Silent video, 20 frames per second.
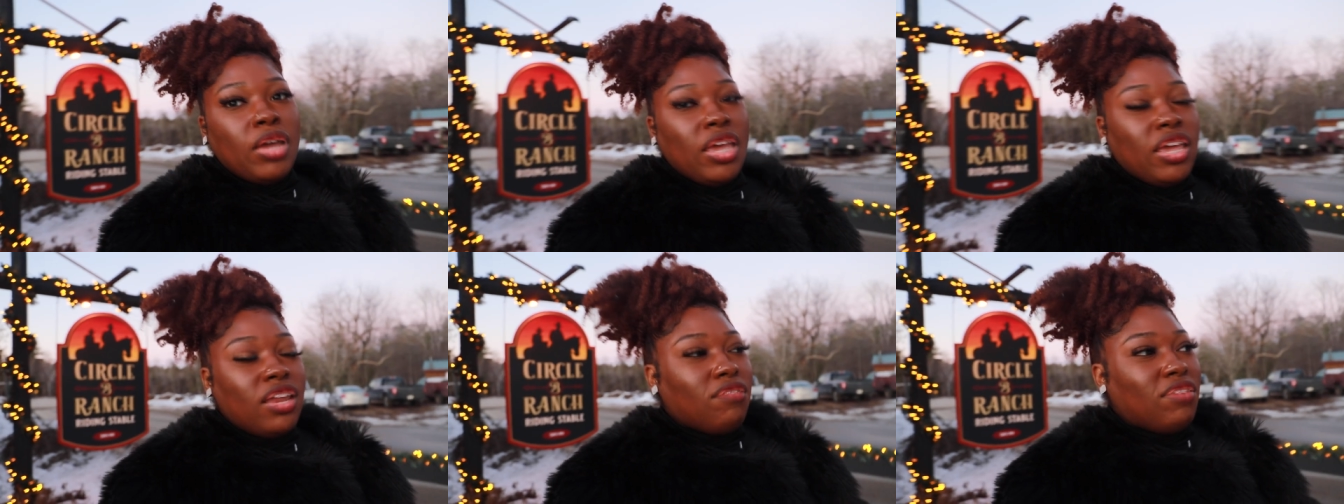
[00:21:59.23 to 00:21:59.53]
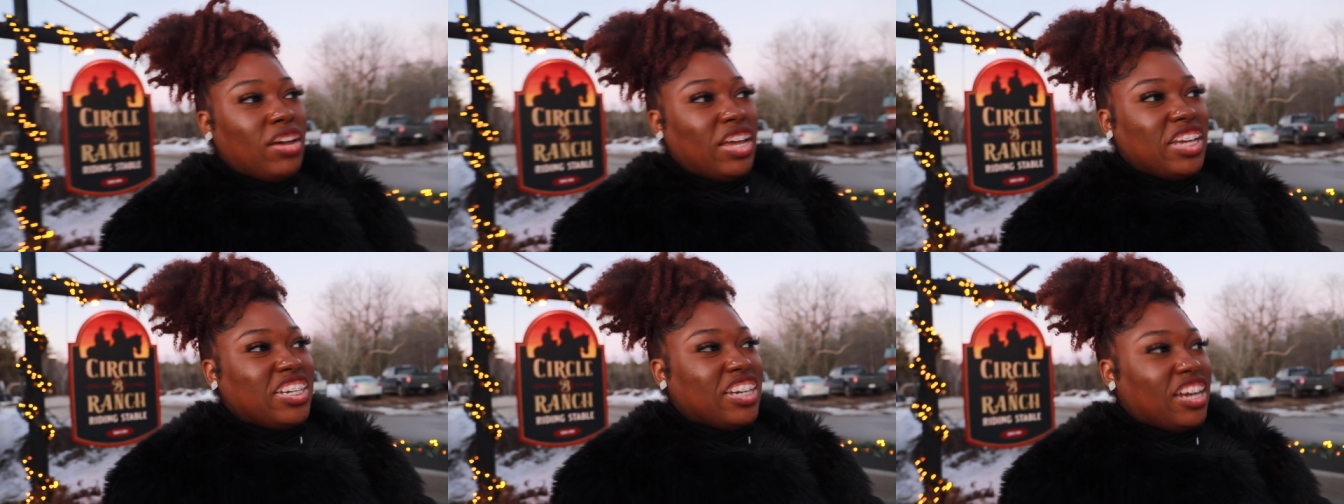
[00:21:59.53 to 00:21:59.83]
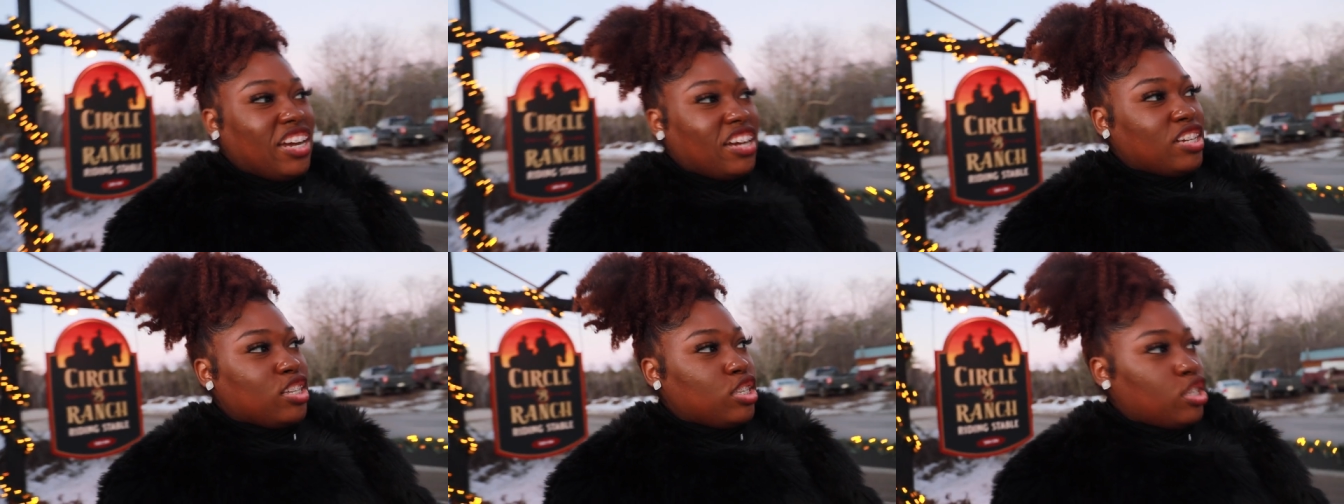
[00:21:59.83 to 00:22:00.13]
But anyways,
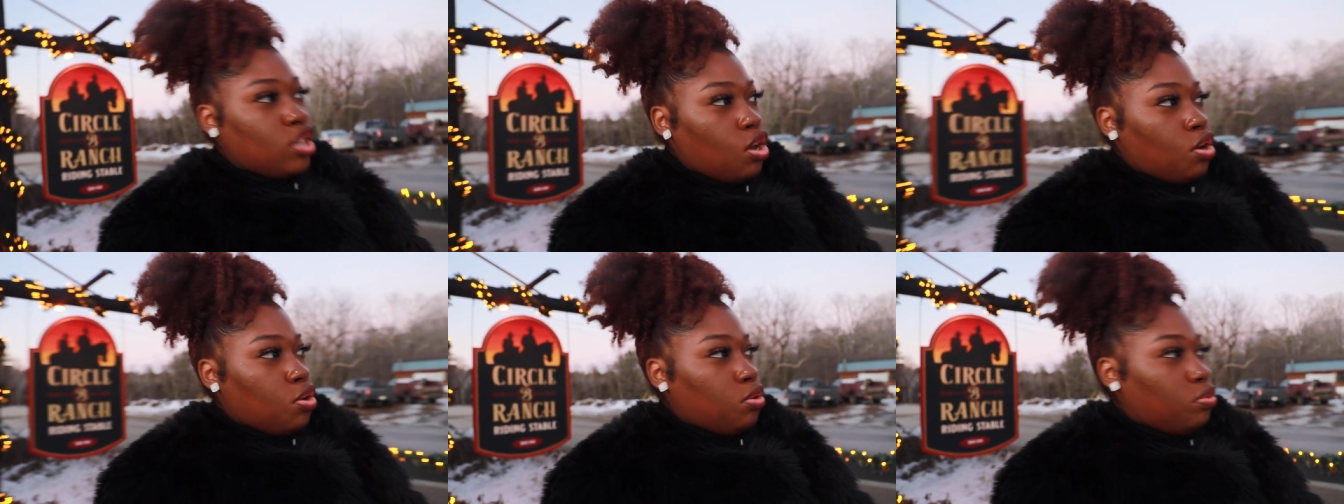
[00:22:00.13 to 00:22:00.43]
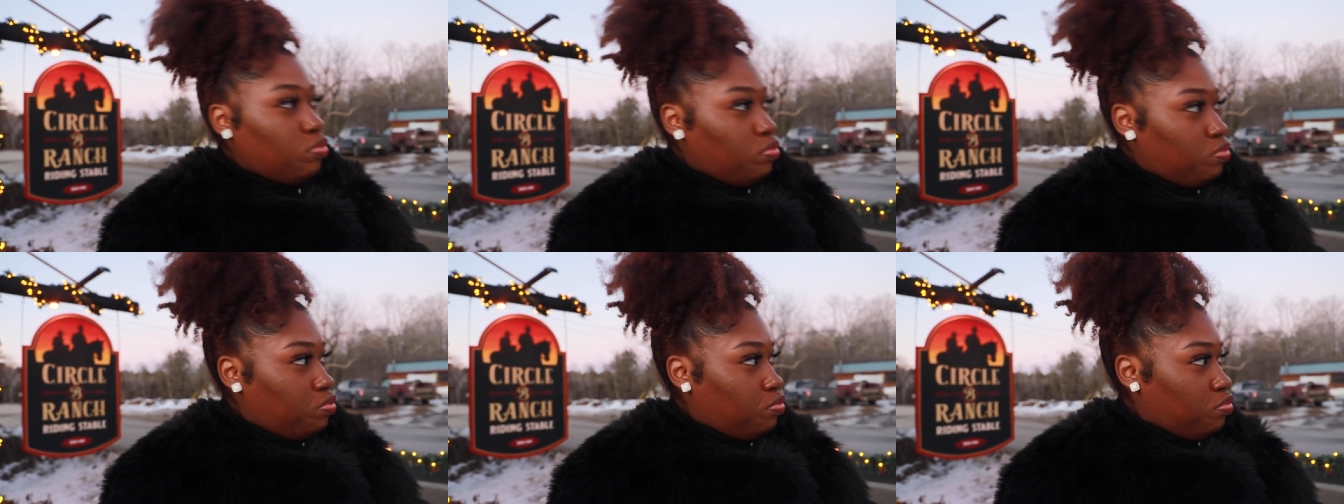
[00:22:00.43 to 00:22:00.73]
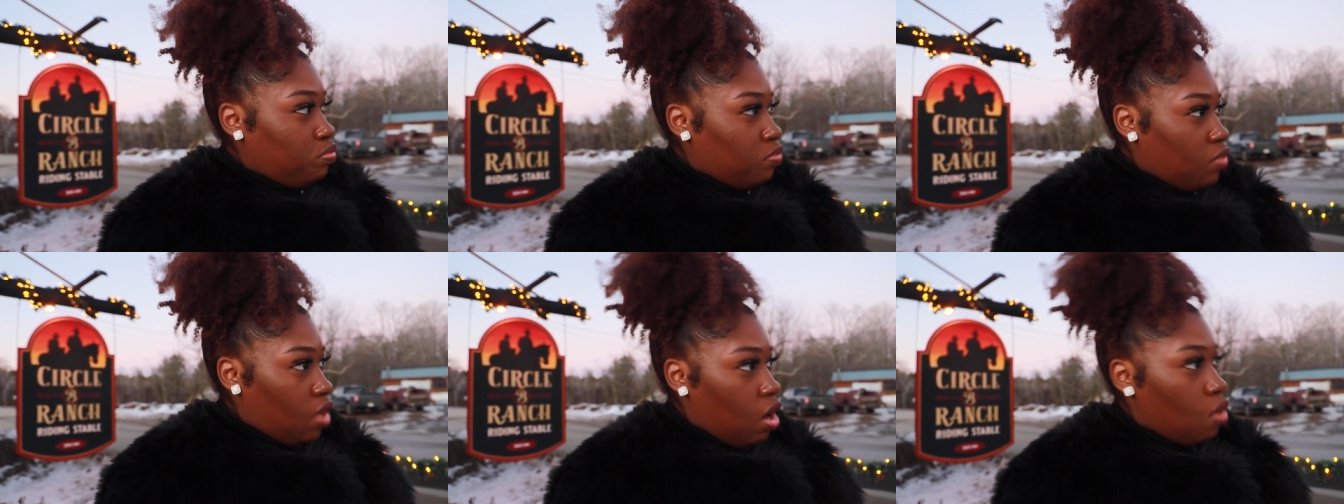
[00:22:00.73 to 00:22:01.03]
y'all, so
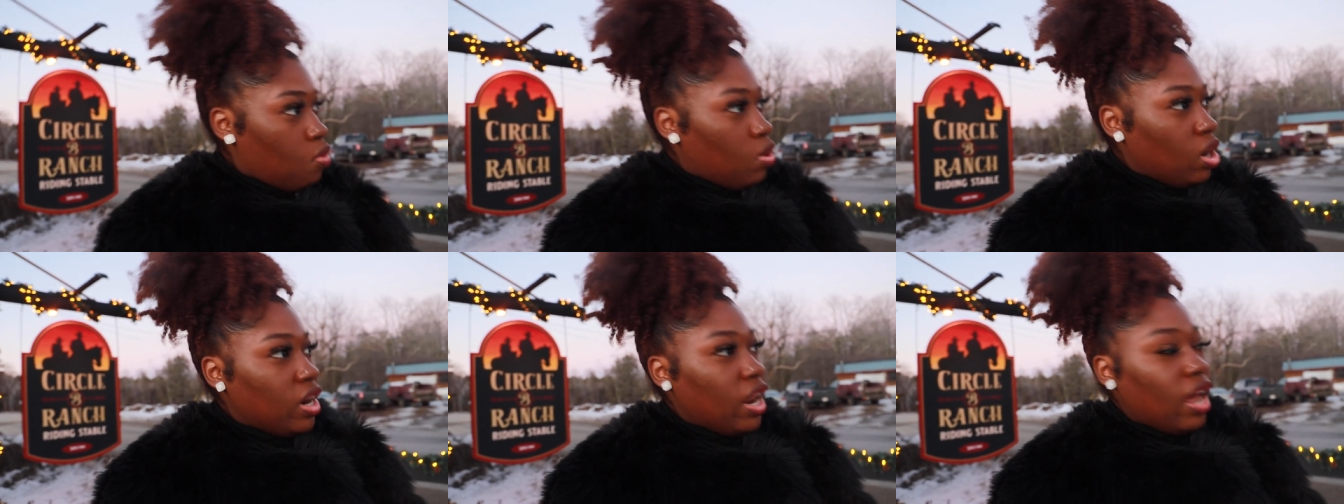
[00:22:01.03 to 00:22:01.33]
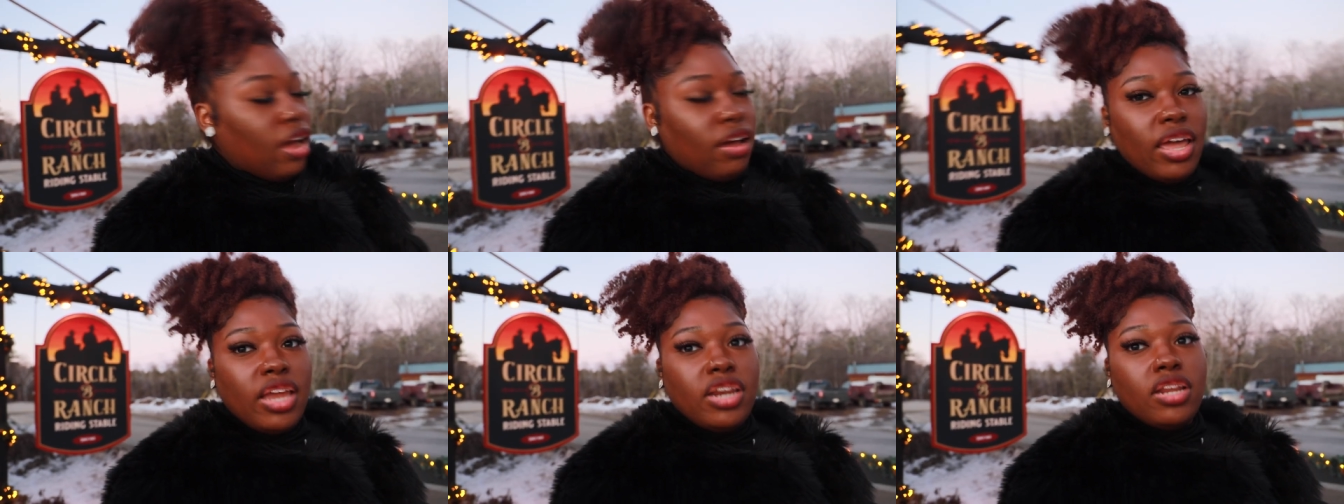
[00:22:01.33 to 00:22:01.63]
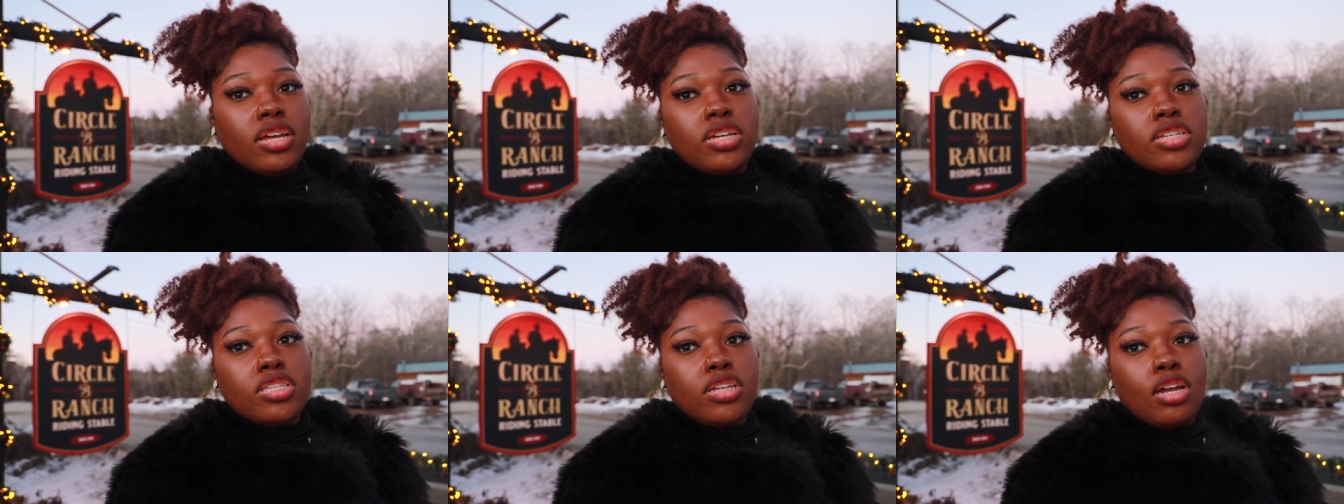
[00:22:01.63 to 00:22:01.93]
we're now at
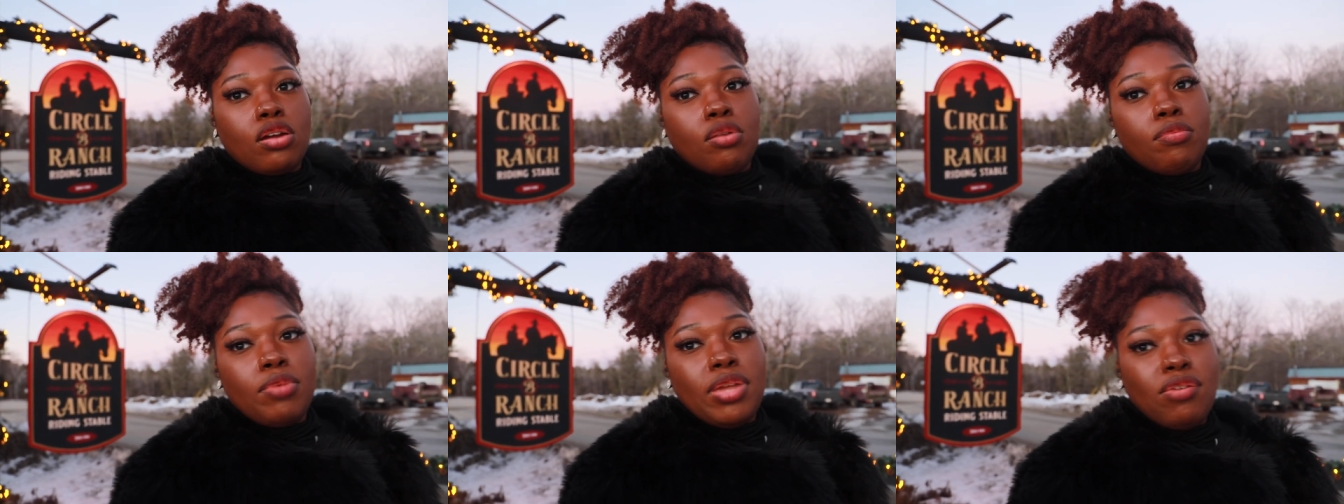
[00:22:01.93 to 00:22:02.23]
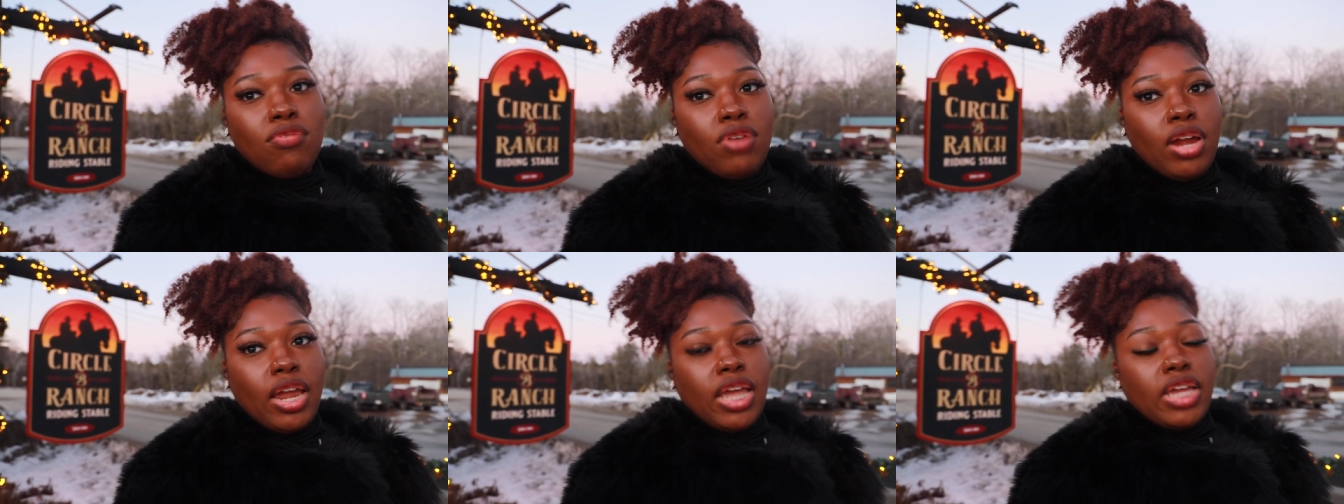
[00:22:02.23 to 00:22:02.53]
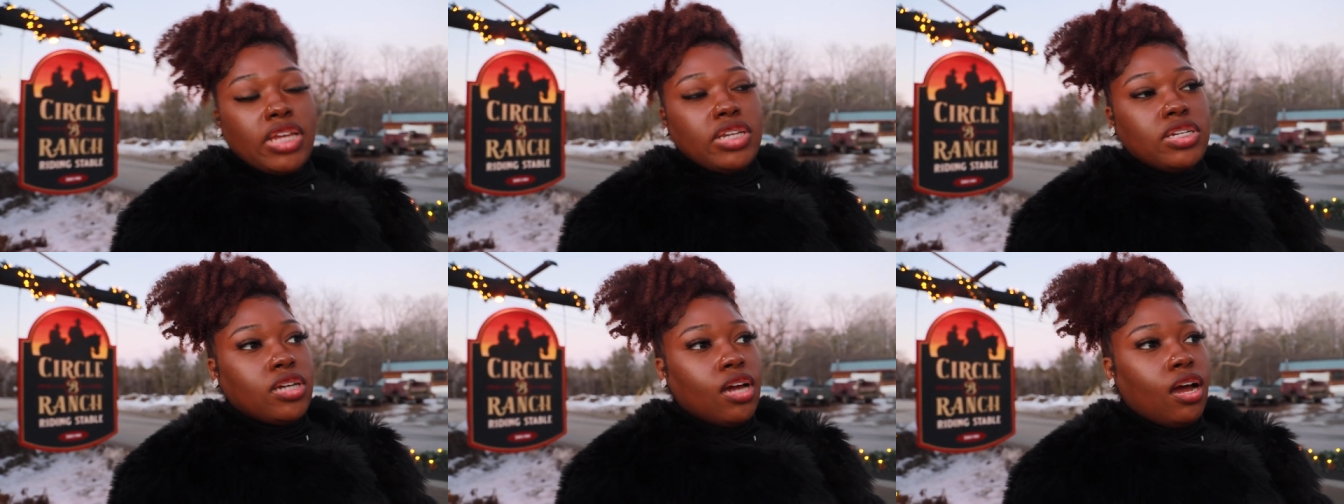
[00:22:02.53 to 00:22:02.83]
the Circle B
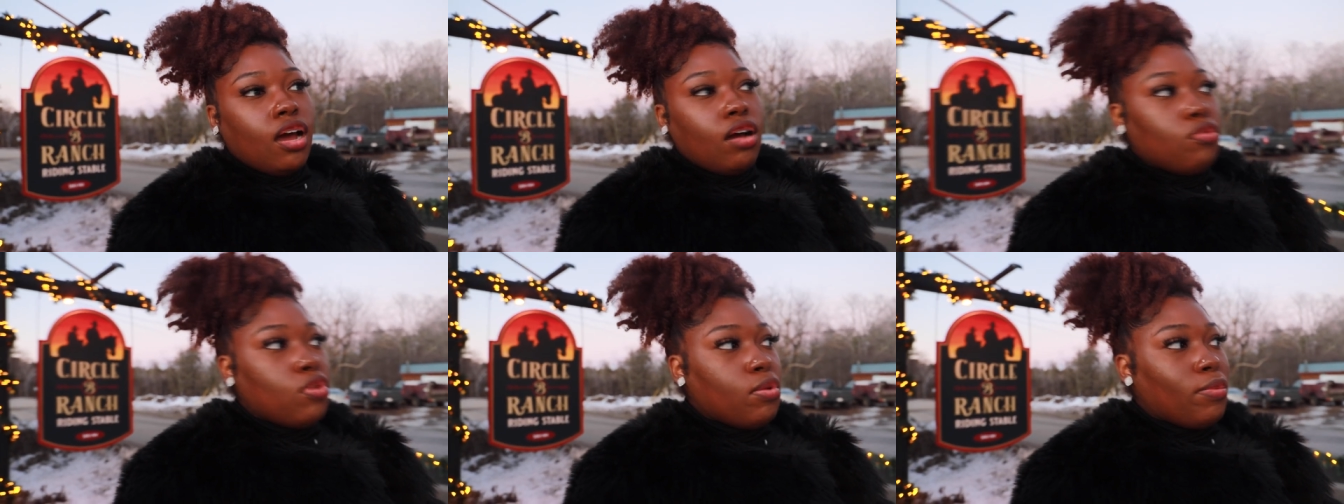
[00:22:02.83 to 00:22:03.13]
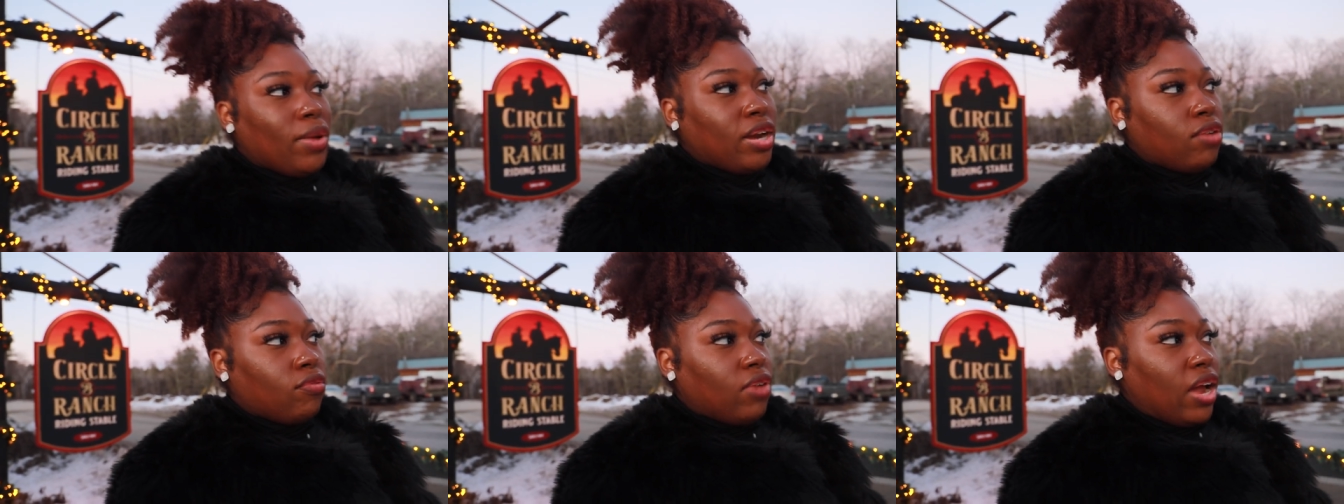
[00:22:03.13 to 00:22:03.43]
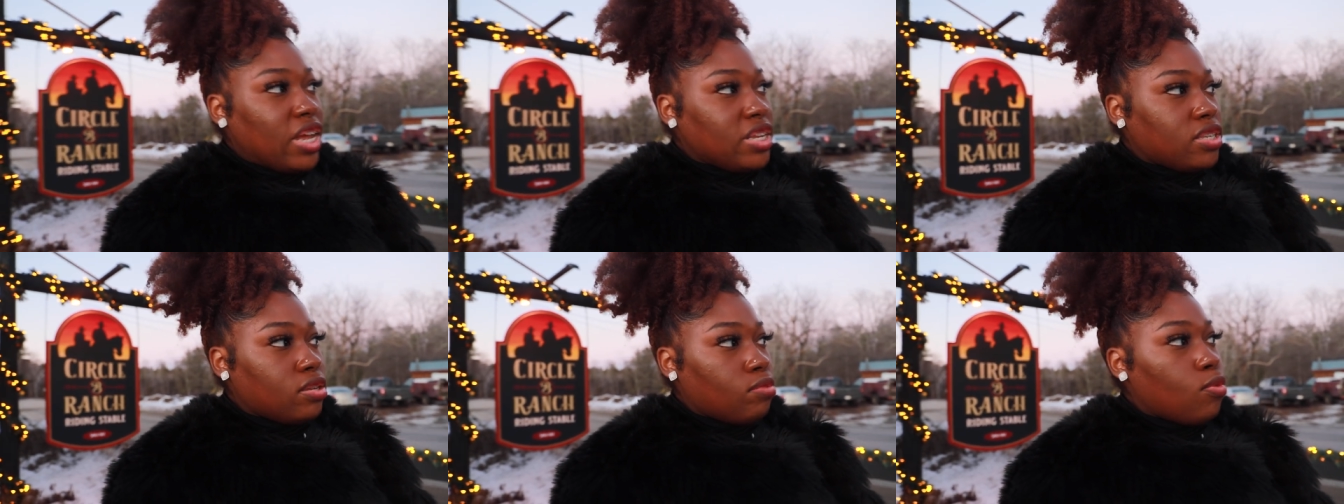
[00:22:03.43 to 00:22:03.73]
Ranch. Uh, we're about to
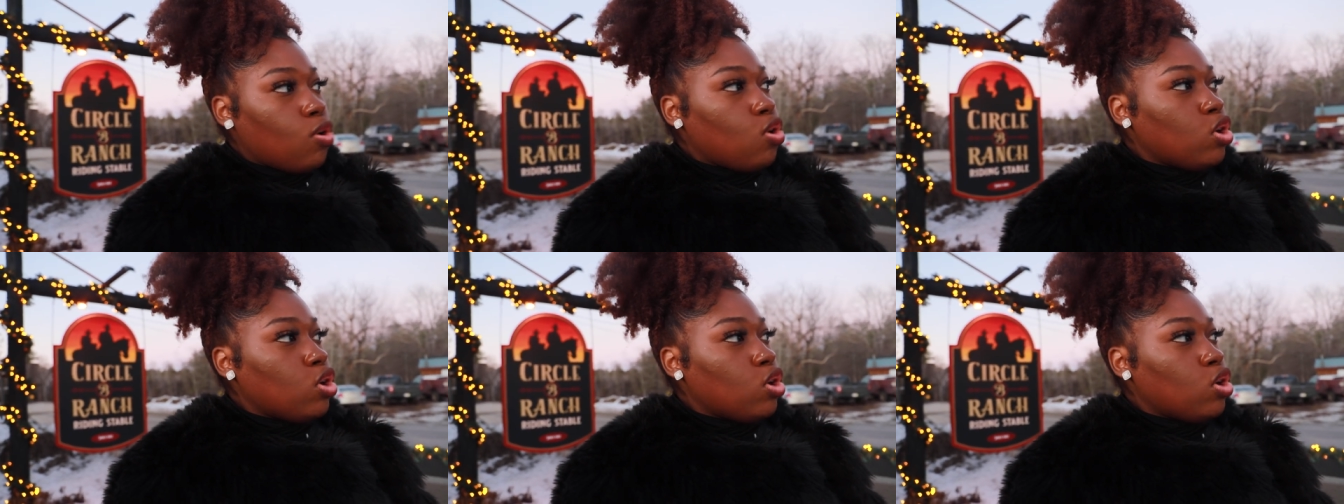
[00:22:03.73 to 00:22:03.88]
ride some